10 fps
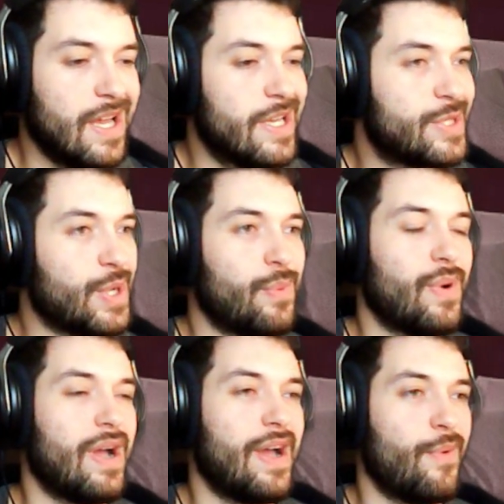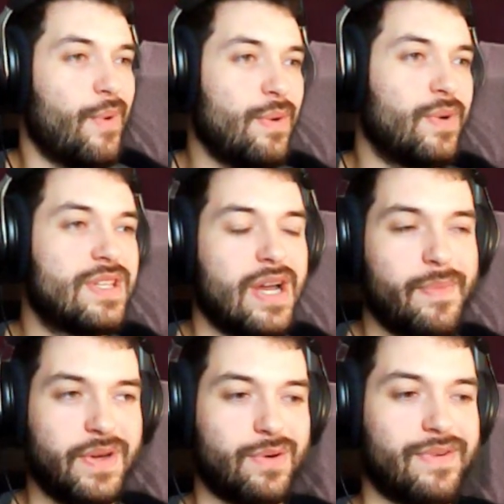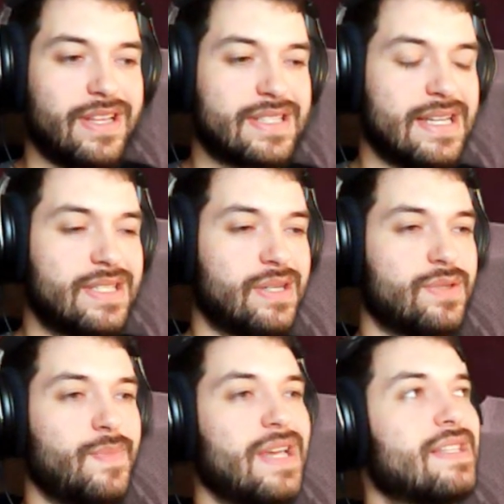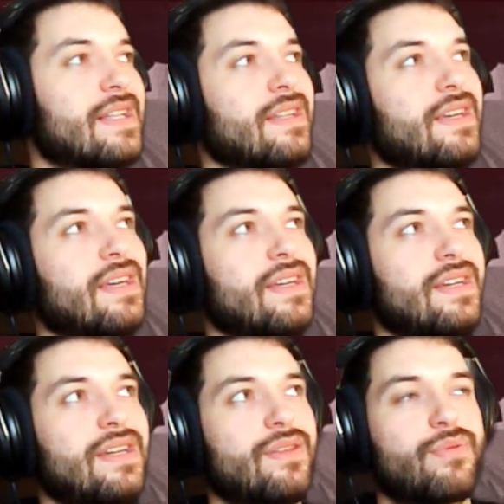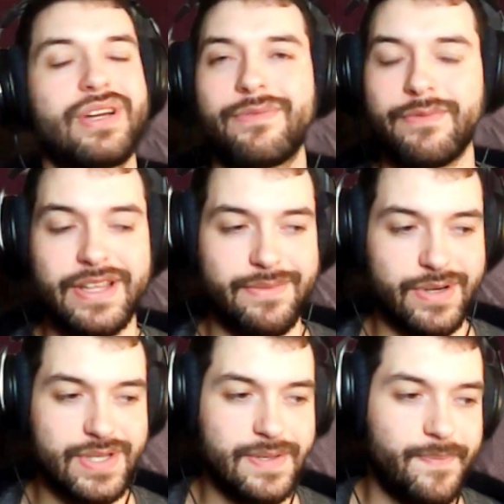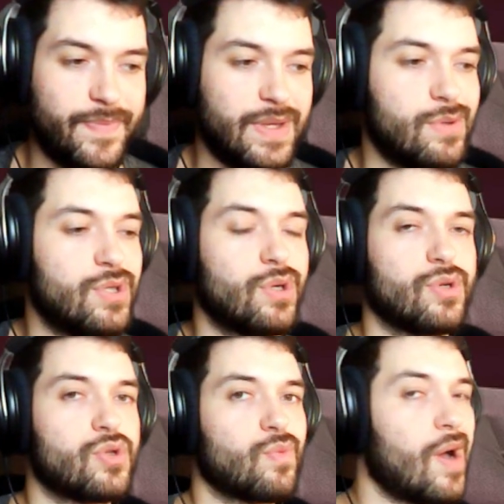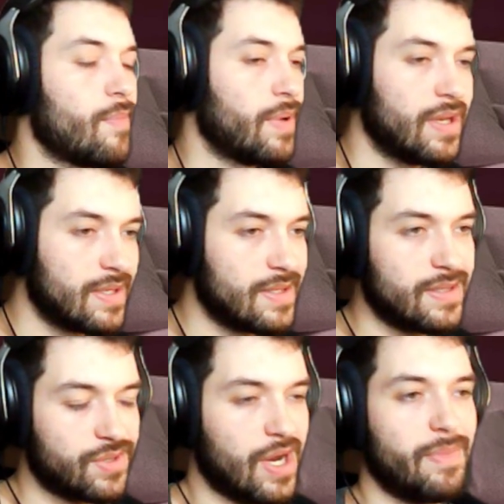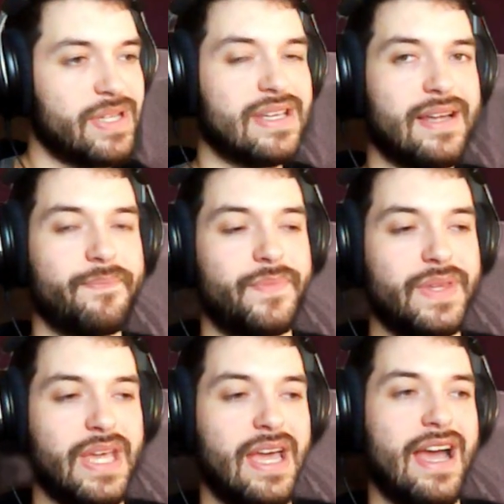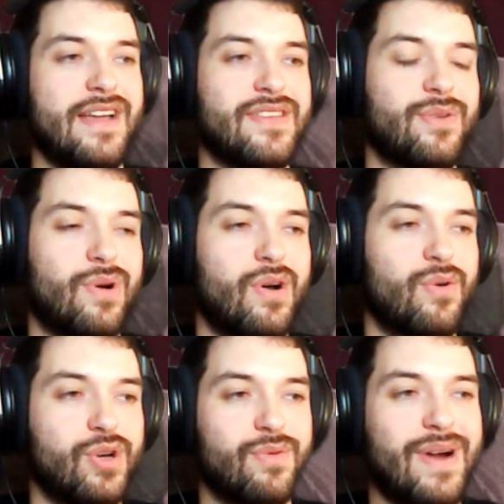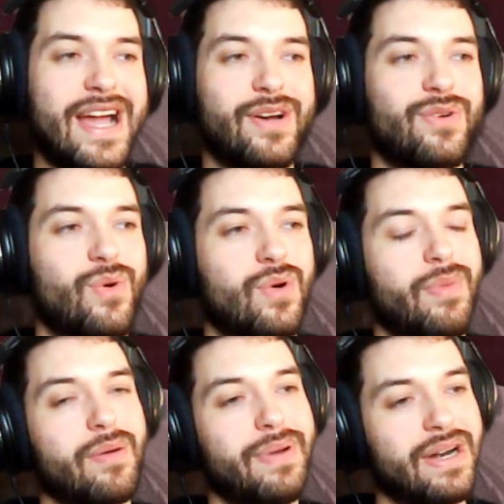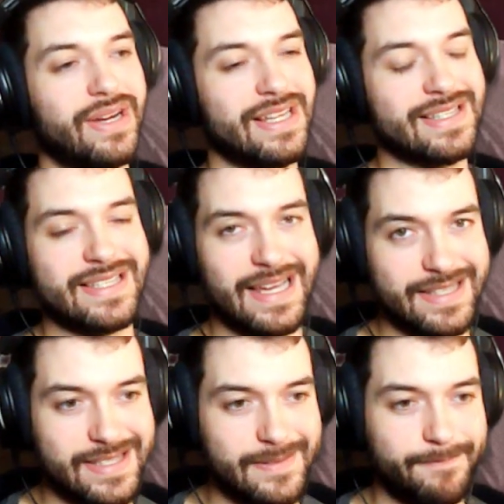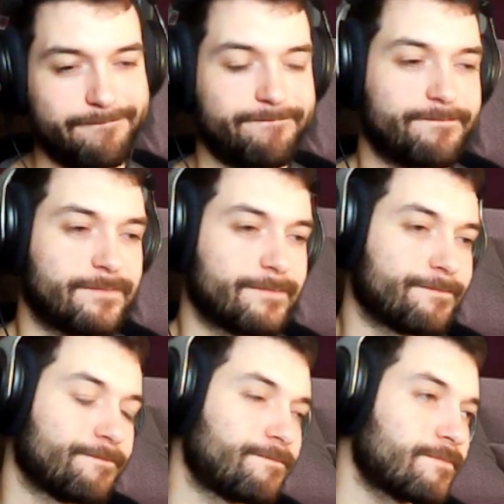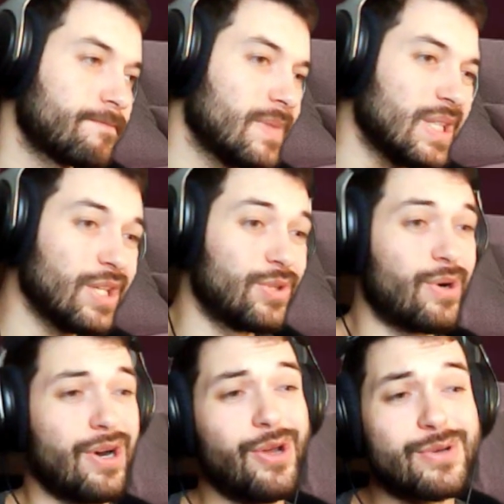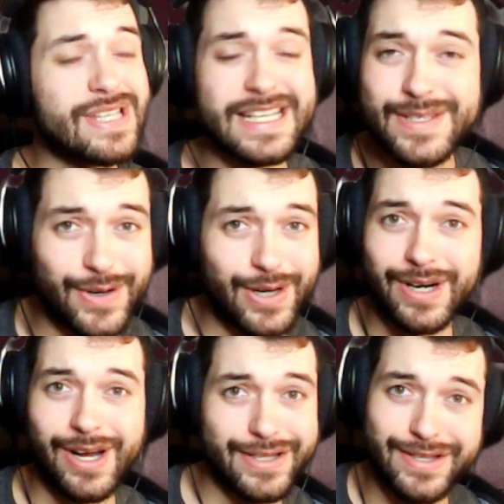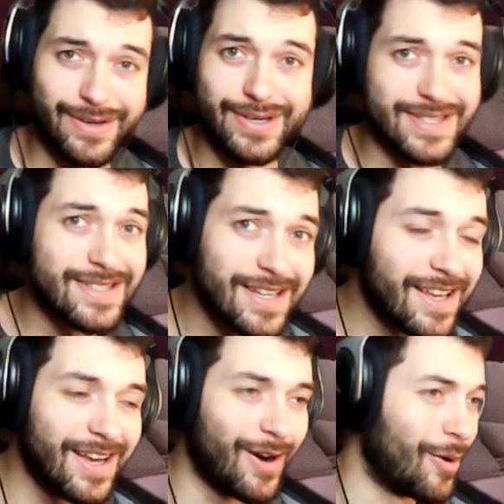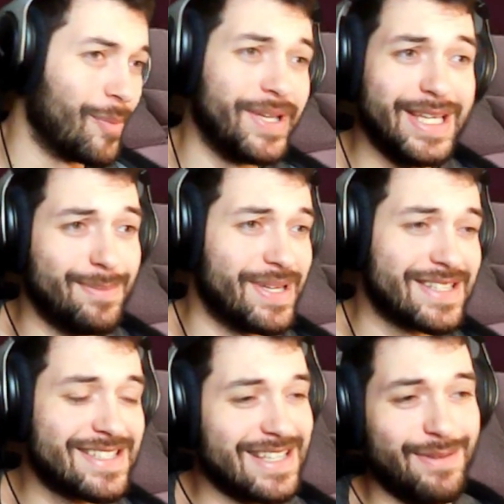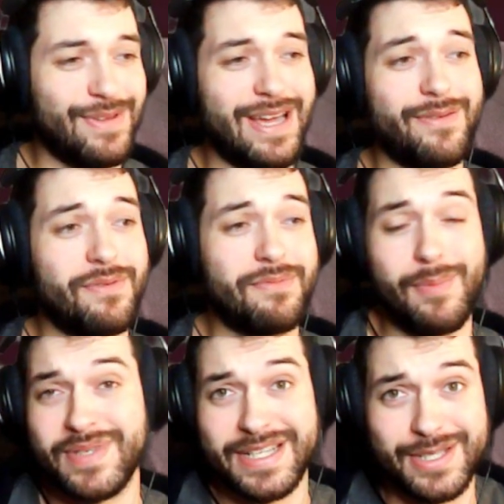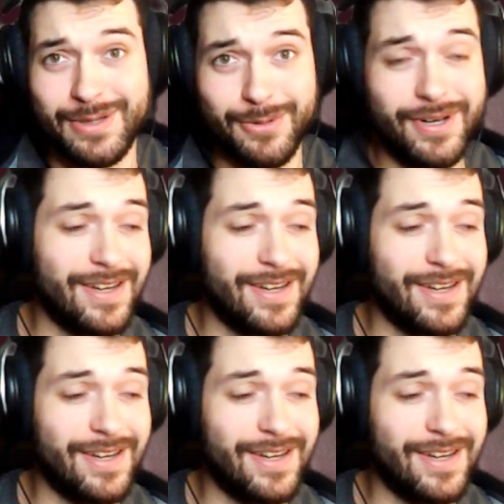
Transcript: So when we talk about hero relic sets, there's basically three different flavors. There's your swamp shaman set, and then there are your rider or barbarian sets. There are no sets for hunters or behemoths, if that upsets you.